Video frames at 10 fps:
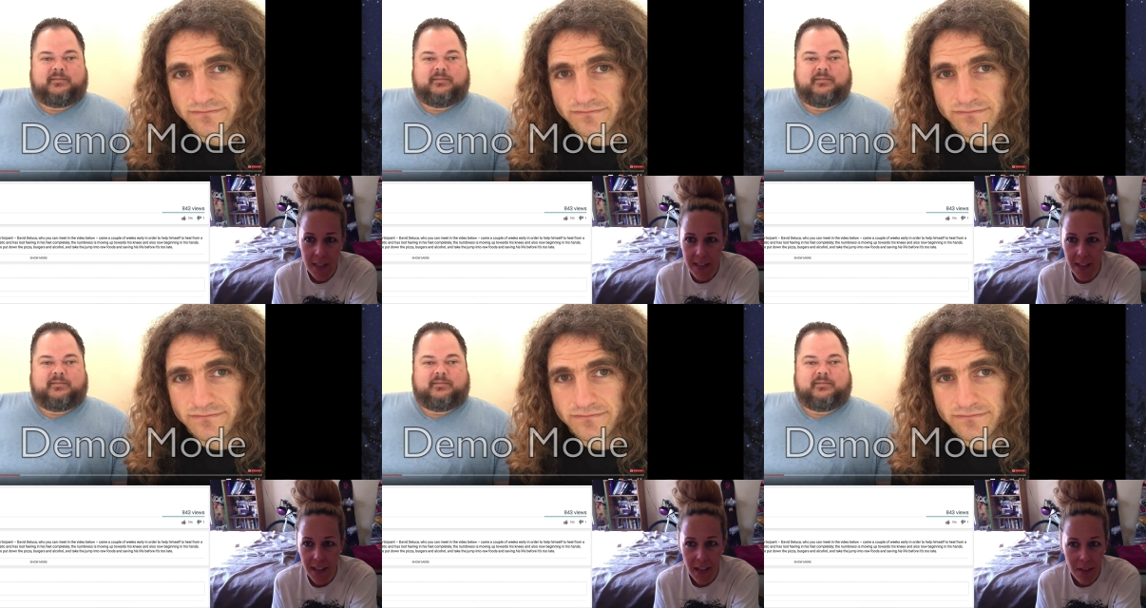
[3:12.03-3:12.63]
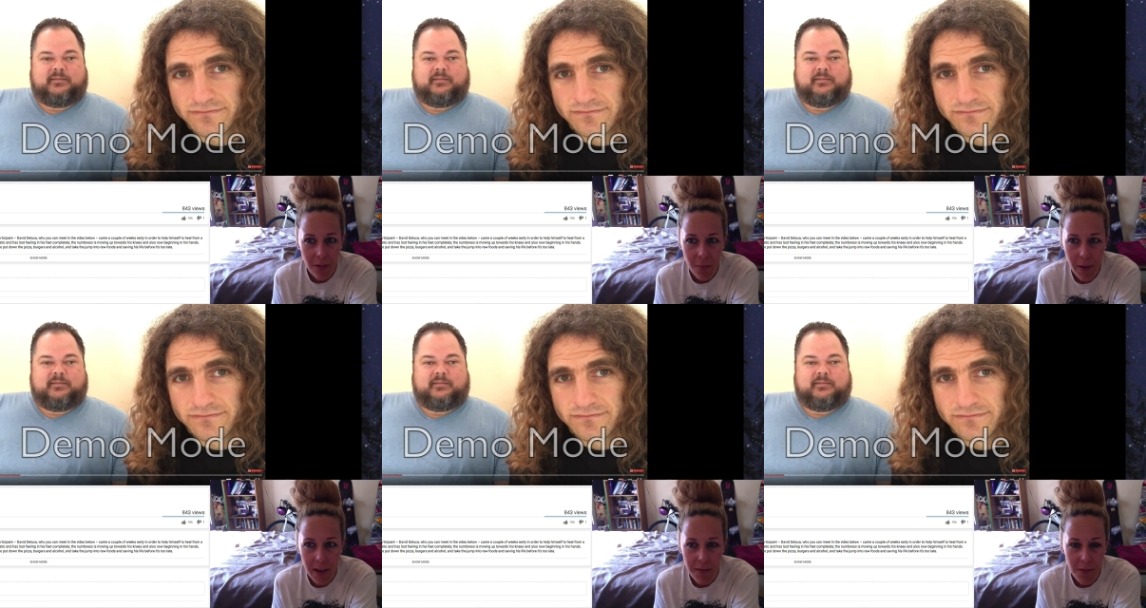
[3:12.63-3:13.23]
Speaker 1: He's like 100
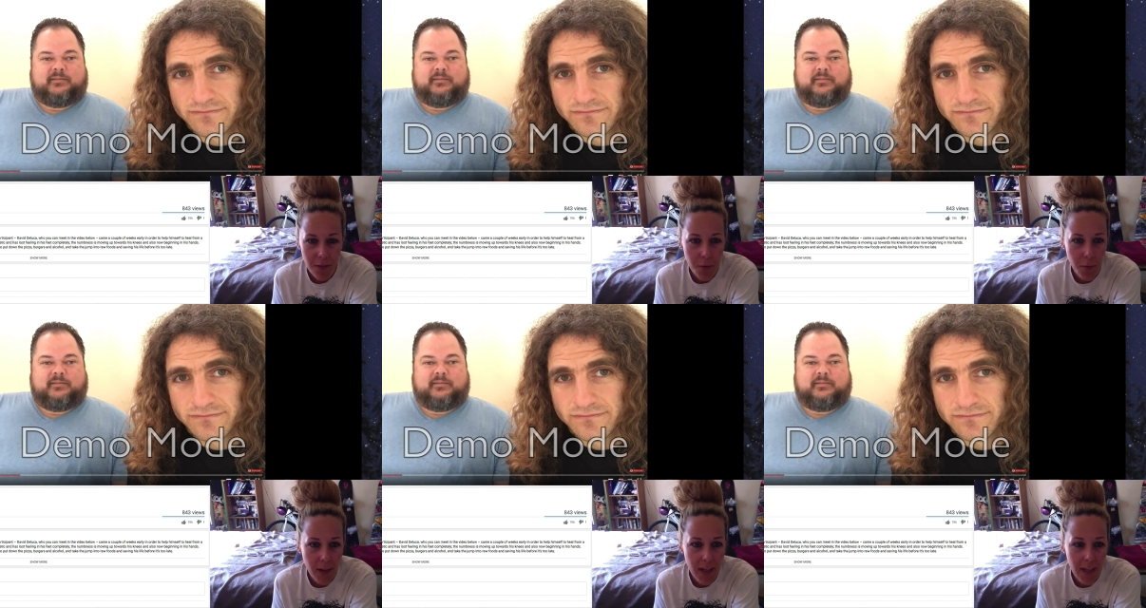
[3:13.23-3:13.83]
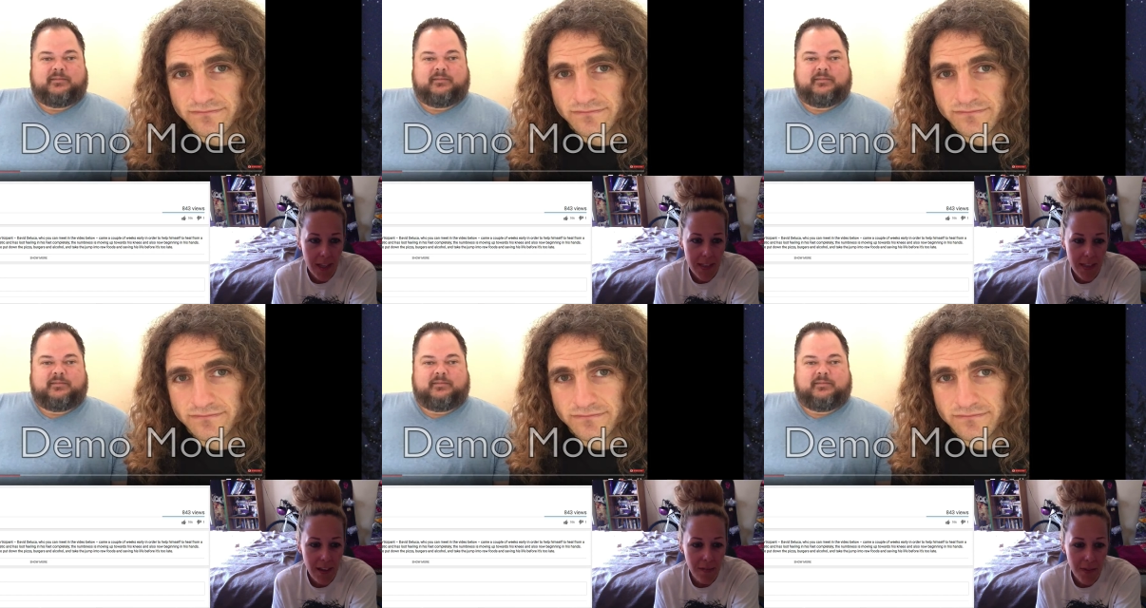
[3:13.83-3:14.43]
pounds overweight. He's
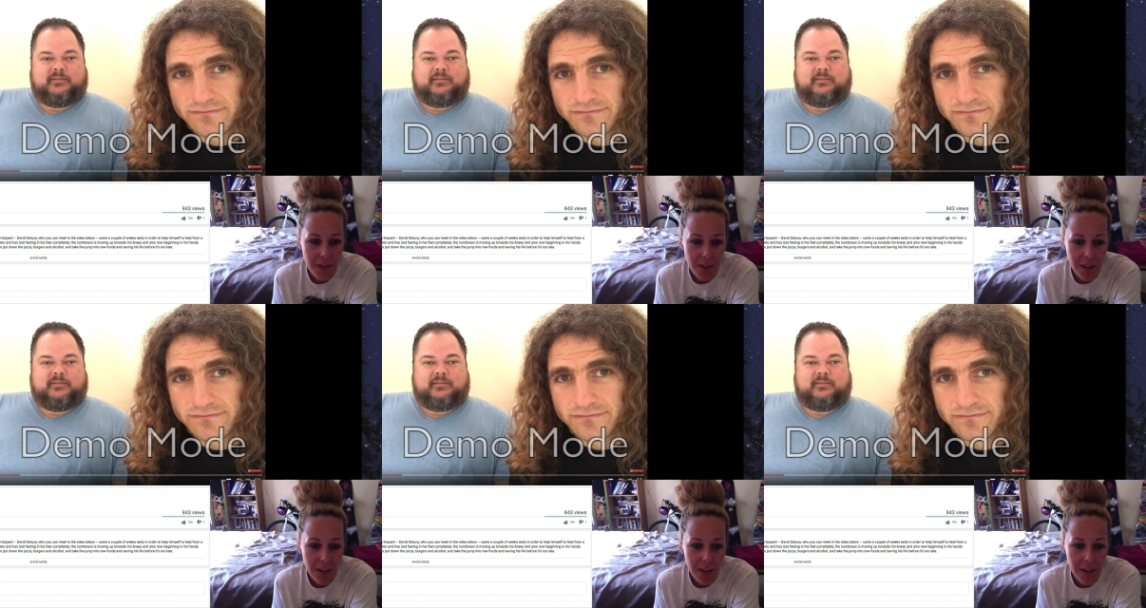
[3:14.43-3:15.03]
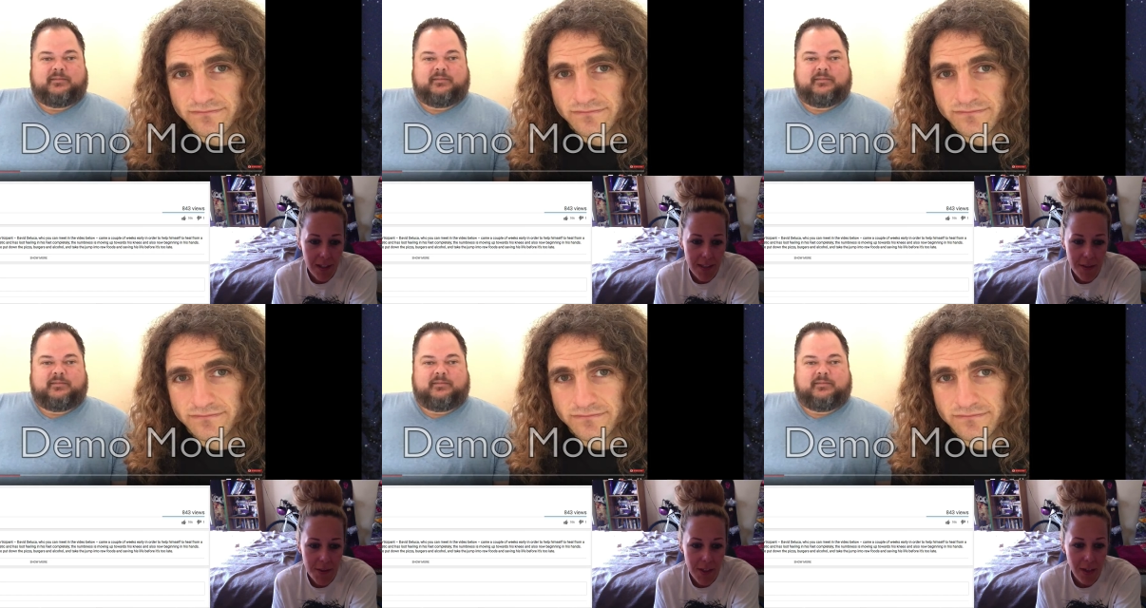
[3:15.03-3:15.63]
not feeling good. He's
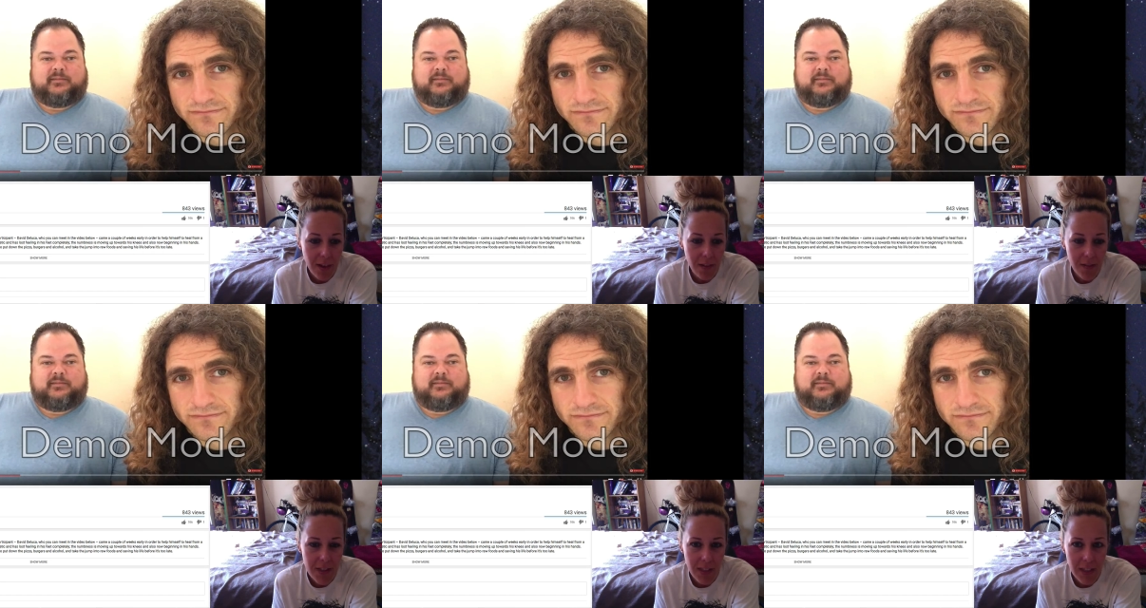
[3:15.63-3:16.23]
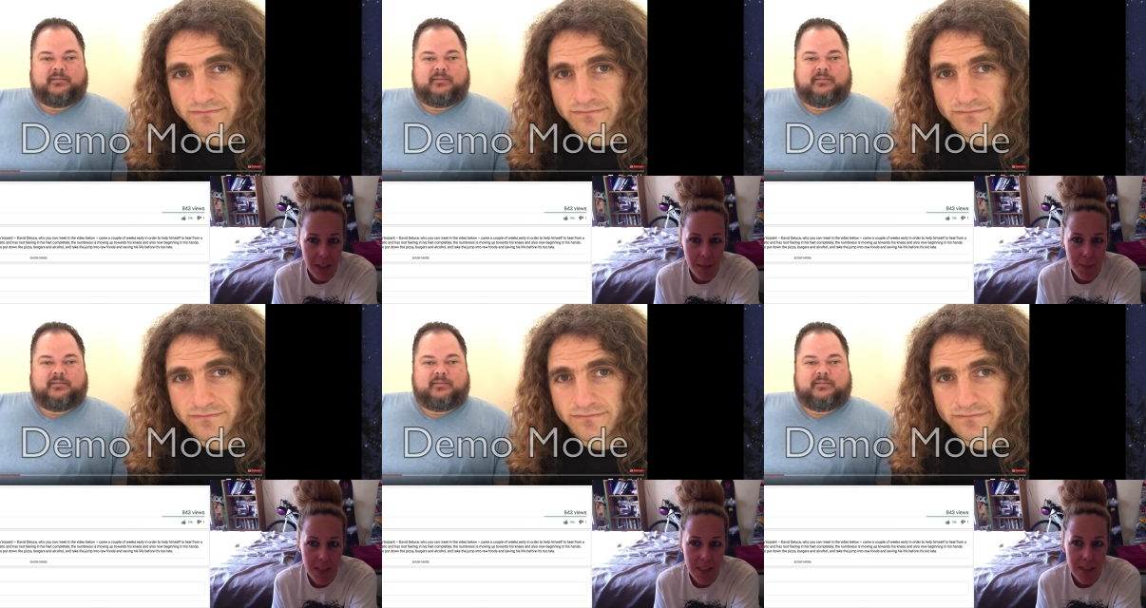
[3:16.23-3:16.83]
losing all of his
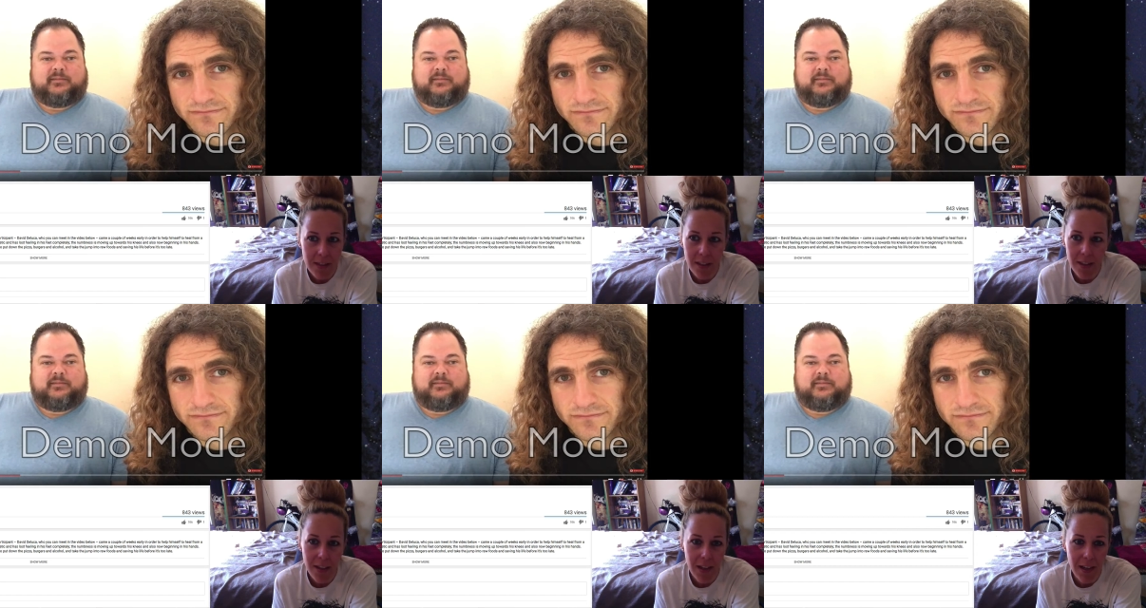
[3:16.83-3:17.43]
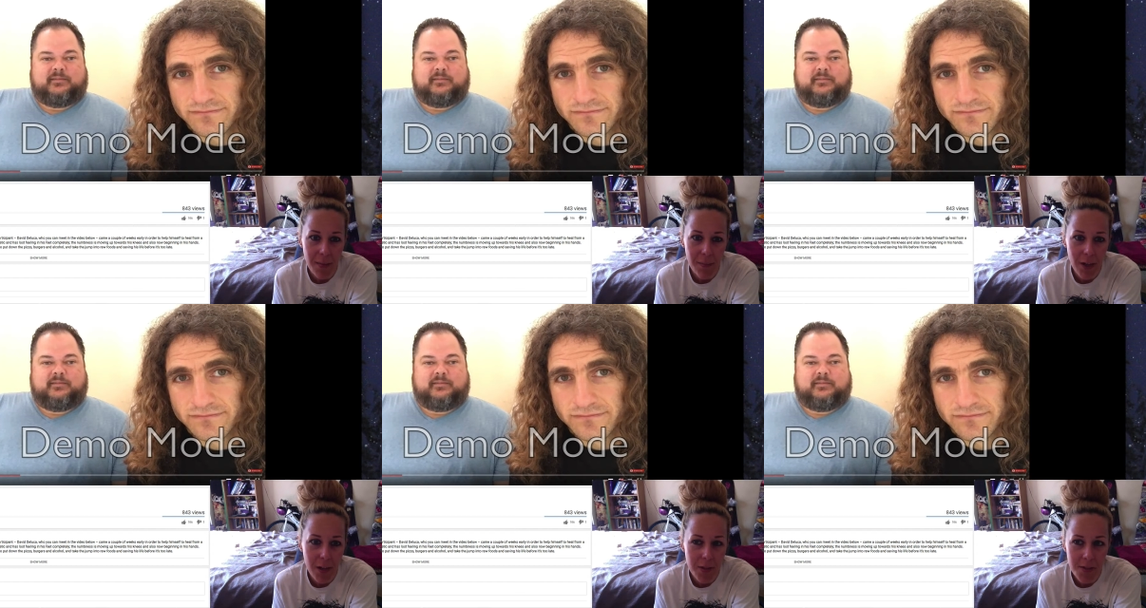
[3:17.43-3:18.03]
limbs. He's um,
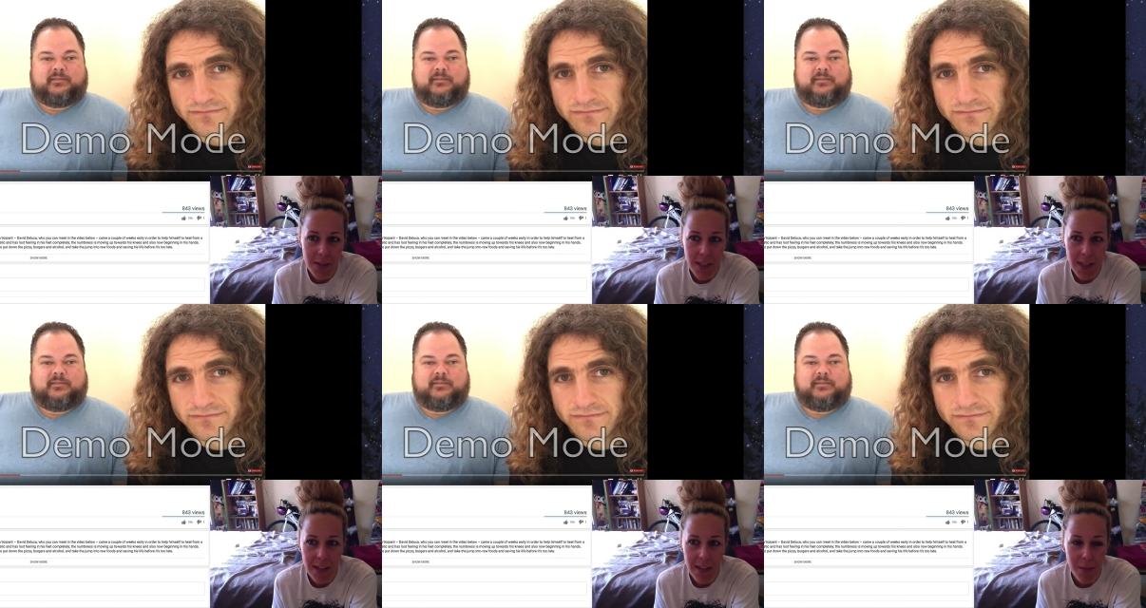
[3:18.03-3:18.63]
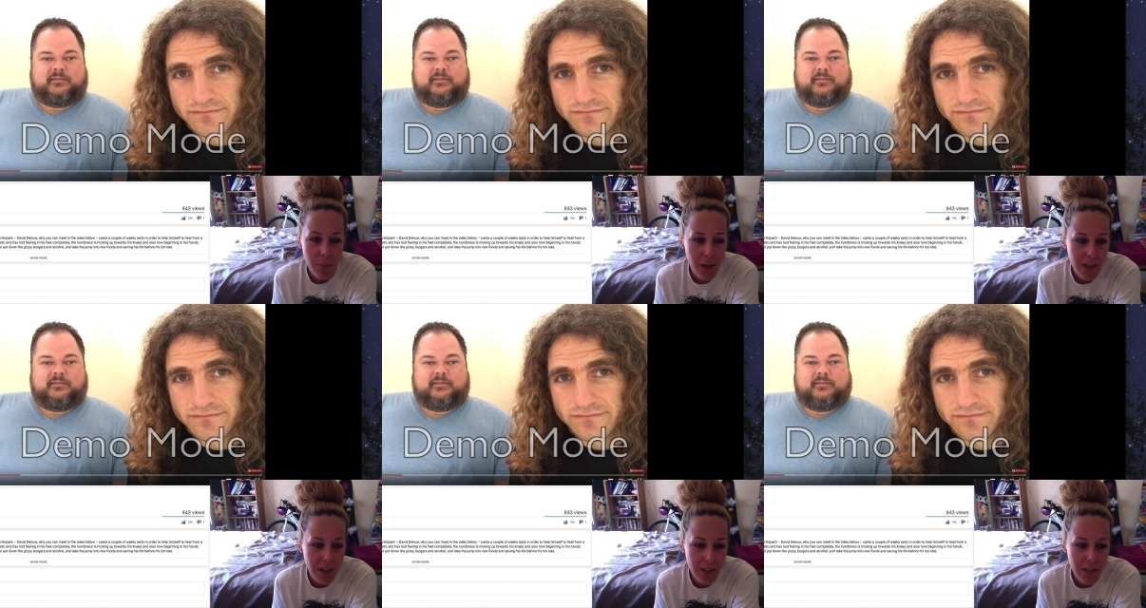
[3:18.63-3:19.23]
also sinking in
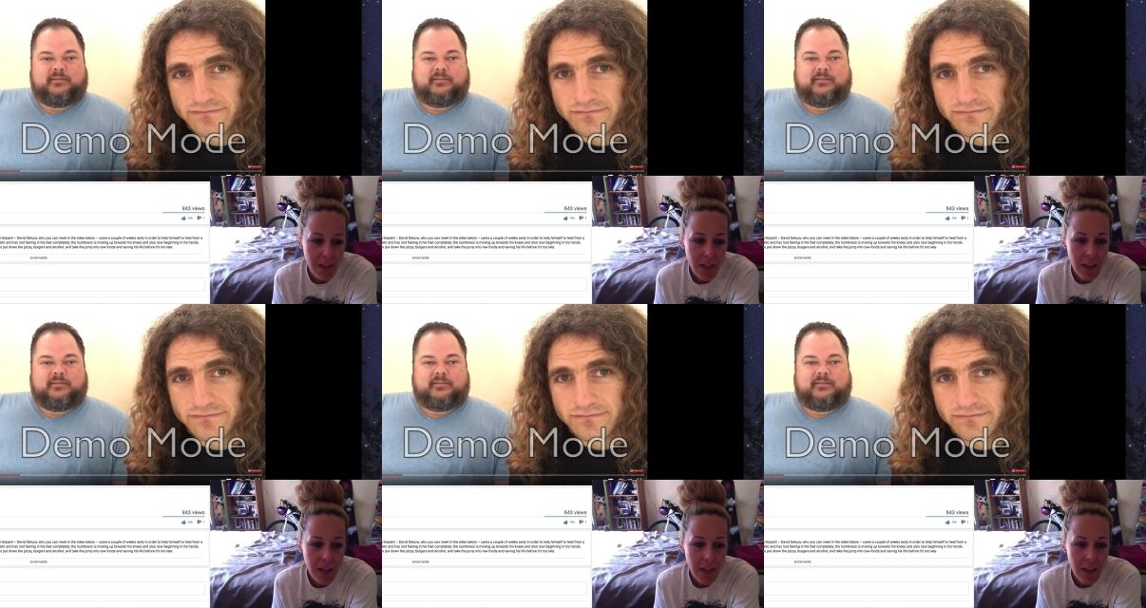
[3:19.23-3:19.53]
depression.